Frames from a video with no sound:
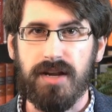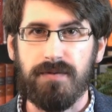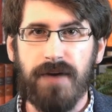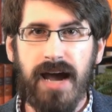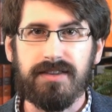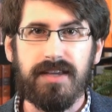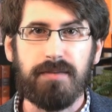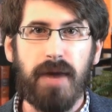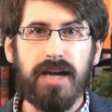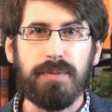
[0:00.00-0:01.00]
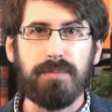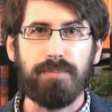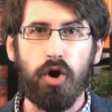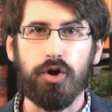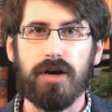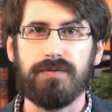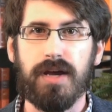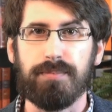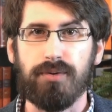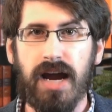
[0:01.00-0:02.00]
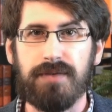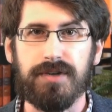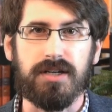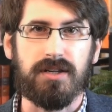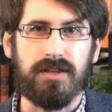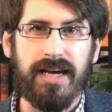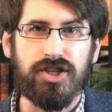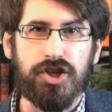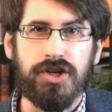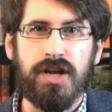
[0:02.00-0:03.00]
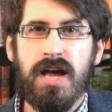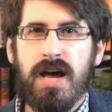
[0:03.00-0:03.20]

and in fact, they might have been part of a private collection